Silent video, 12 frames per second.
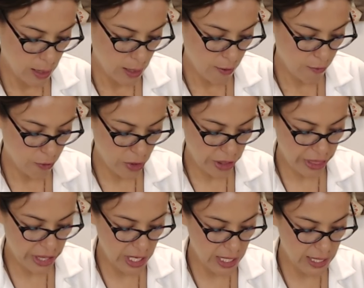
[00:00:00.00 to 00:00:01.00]
for
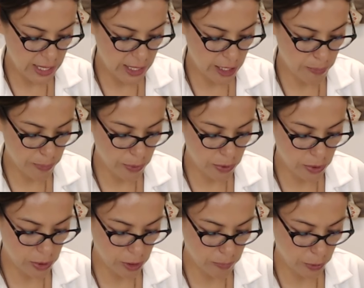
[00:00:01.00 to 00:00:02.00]
3
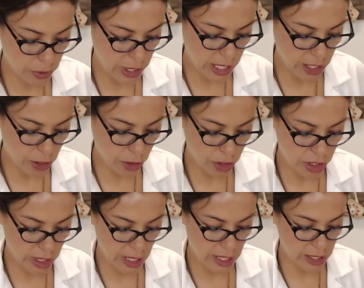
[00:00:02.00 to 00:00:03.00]
teaspoons potato
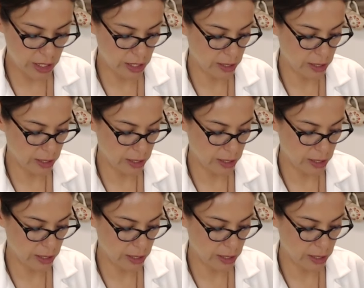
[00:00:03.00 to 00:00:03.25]
starch.